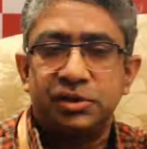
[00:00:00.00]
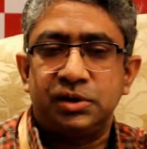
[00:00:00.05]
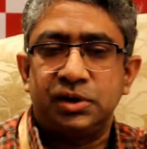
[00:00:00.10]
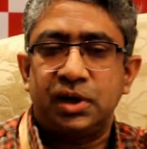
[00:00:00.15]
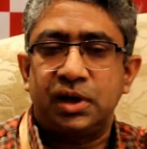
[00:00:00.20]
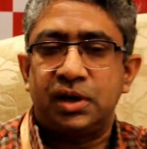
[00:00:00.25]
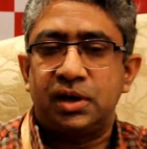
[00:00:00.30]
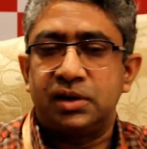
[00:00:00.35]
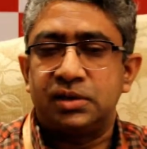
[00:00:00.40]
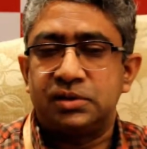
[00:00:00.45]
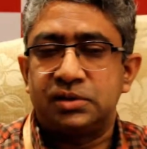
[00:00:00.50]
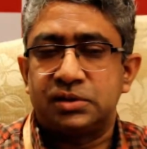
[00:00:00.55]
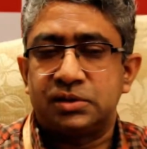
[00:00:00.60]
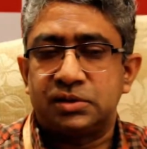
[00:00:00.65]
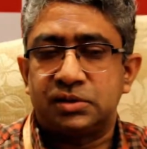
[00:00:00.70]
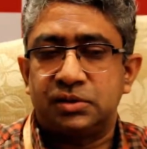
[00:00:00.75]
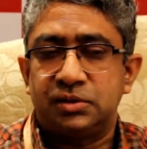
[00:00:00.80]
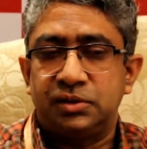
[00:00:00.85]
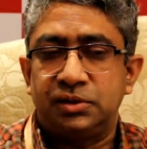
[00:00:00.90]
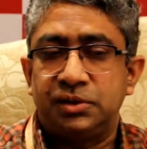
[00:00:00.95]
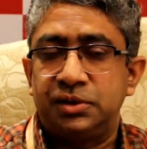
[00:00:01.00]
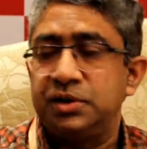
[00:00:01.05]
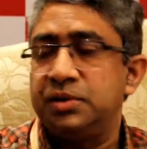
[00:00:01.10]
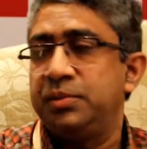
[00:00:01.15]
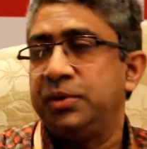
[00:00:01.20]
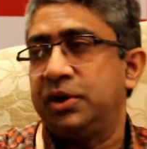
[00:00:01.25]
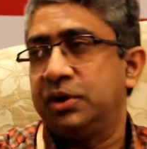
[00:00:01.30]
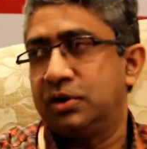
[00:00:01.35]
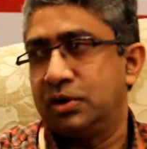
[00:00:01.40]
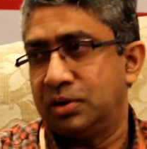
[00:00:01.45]
Has three
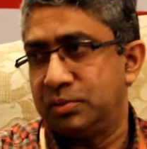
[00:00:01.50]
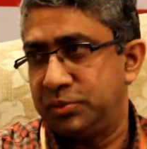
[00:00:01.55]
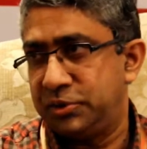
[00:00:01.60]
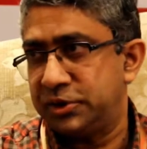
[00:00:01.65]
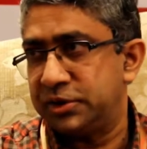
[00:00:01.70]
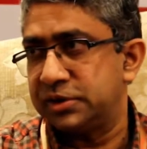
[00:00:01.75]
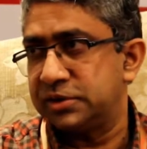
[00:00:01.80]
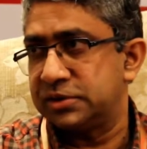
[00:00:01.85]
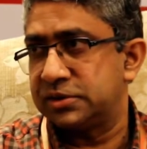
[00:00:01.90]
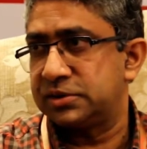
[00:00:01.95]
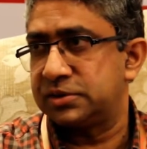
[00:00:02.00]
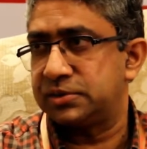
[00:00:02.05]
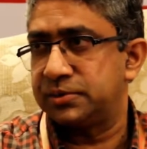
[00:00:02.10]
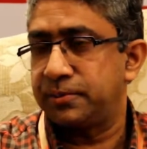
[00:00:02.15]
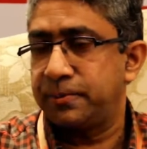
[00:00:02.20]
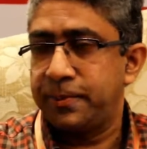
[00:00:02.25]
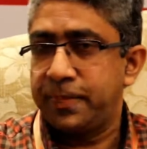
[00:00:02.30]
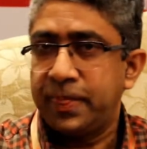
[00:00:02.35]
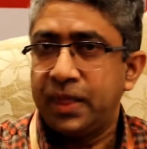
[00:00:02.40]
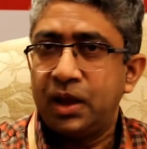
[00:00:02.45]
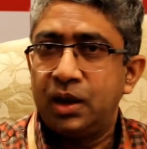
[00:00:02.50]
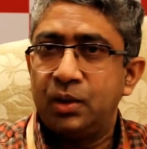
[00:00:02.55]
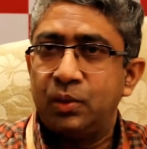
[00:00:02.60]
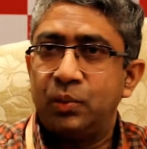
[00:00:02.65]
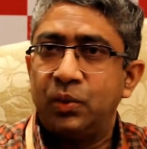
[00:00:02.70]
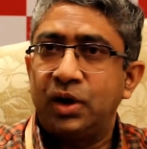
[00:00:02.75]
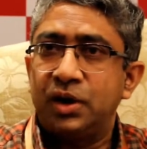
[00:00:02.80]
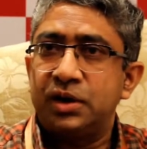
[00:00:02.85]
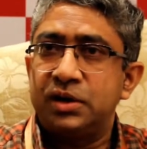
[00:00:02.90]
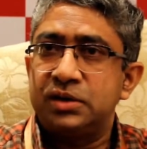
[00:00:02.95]
main components.
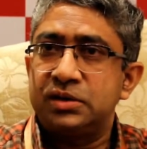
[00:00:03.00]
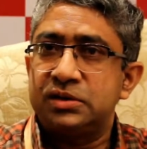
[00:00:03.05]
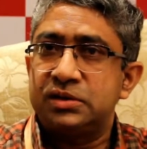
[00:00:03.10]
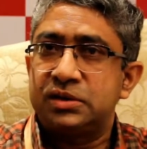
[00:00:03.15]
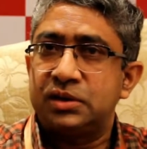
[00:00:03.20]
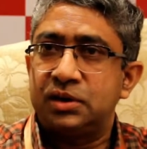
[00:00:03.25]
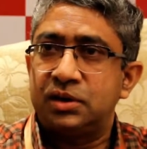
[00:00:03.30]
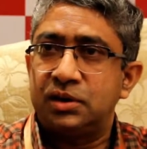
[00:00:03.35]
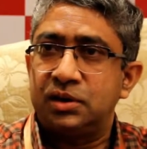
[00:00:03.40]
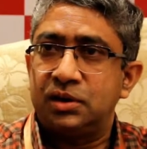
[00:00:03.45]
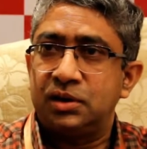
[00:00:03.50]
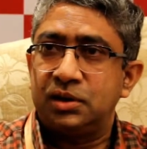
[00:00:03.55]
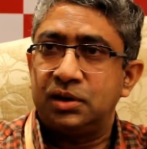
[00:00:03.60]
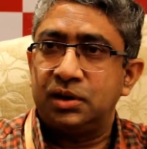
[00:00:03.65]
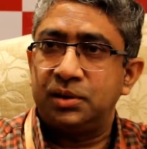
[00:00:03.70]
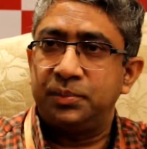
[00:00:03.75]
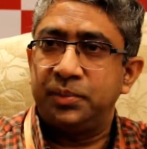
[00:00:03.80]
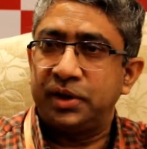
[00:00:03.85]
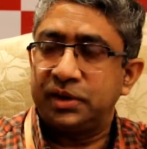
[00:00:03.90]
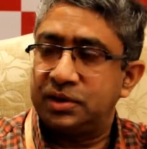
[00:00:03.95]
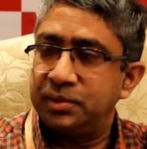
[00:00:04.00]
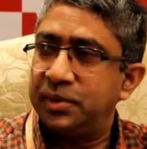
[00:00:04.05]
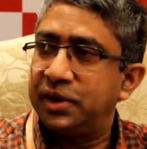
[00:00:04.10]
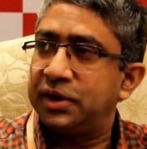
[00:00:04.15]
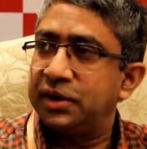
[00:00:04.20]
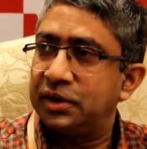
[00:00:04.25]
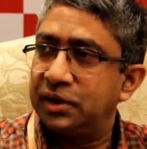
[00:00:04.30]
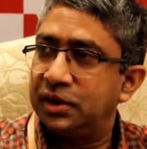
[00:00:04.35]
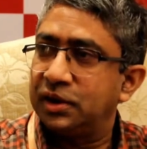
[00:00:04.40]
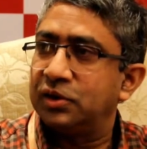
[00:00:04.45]
One is the
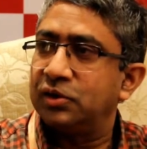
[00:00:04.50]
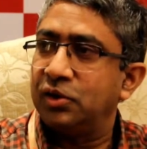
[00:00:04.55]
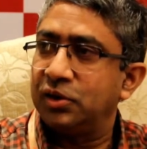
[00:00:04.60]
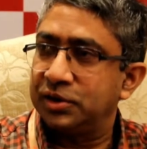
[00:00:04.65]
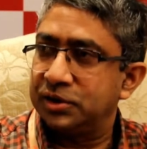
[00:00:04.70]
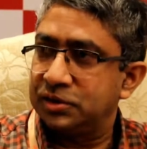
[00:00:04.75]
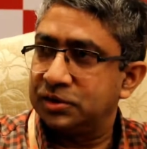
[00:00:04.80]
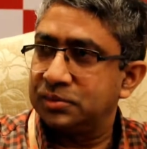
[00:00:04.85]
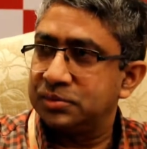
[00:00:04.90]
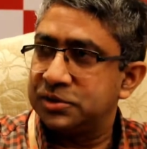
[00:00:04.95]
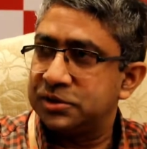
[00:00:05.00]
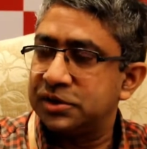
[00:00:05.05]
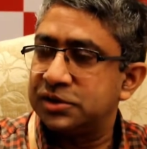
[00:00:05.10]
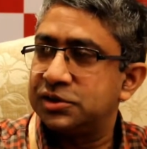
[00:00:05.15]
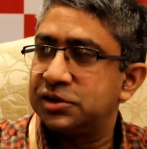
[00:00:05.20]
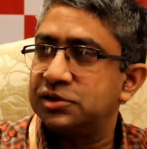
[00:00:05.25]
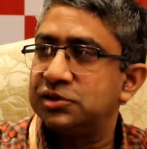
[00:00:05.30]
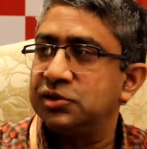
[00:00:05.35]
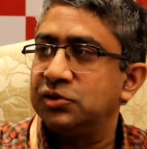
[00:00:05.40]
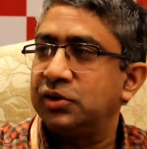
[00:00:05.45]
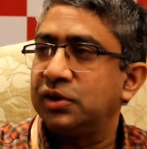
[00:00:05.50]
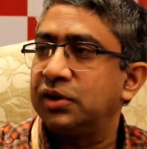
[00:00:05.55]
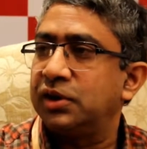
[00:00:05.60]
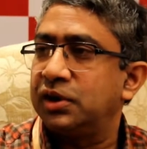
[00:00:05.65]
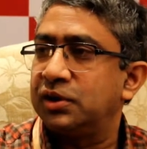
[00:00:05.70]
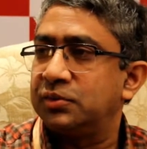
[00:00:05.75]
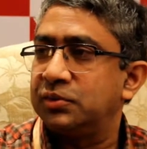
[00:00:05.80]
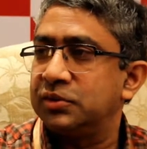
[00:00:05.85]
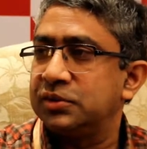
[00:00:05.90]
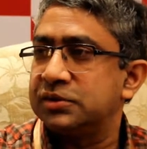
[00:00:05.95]
mathematical algorithms such as neural
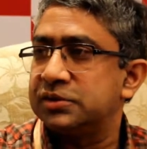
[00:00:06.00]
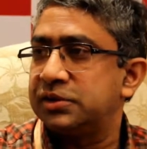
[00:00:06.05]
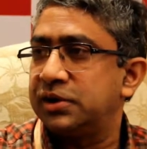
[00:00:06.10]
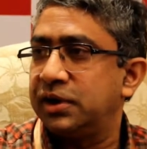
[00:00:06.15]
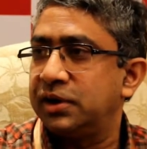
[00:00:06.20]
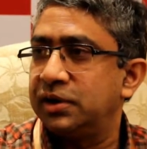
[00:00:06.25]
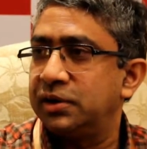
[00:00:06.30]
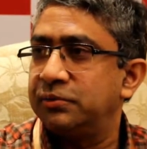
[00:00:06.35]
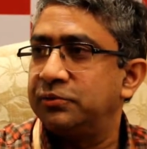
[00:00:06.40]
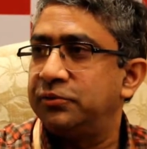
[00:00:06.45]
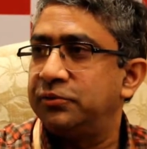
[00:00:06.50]
networks, random